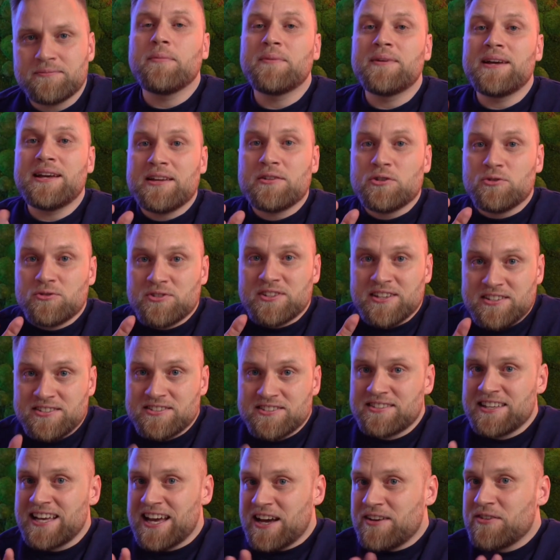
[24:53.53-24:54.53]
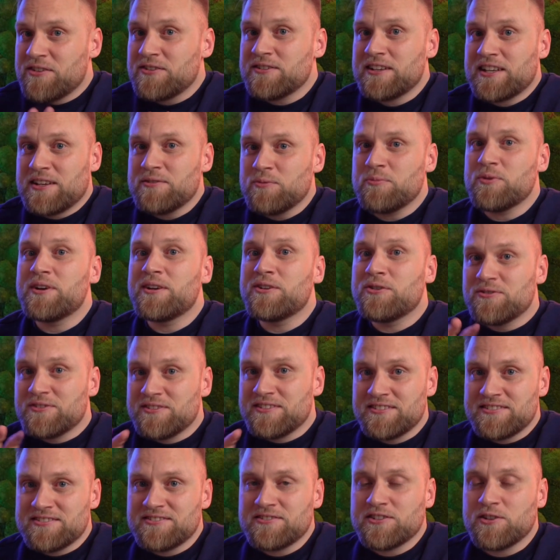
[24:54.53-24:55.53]
and you need to calculate whether it
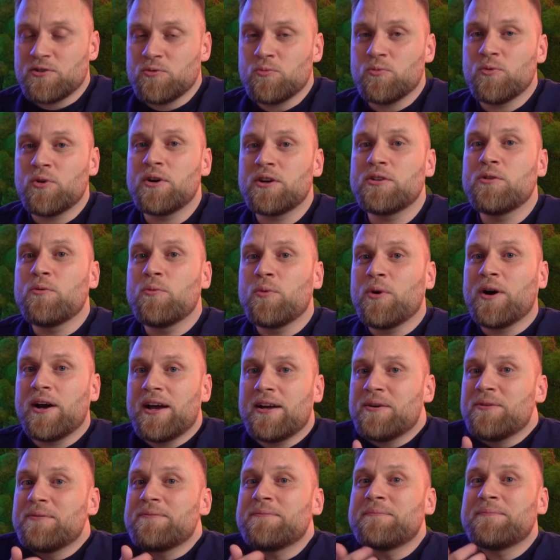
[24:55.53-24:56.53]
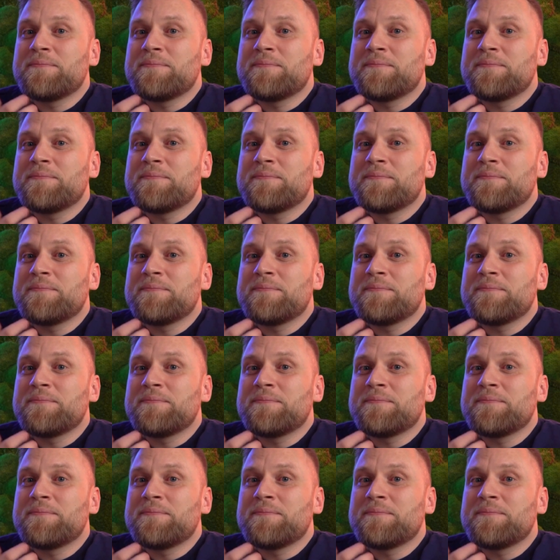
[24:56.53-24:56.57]
is still worthwhile.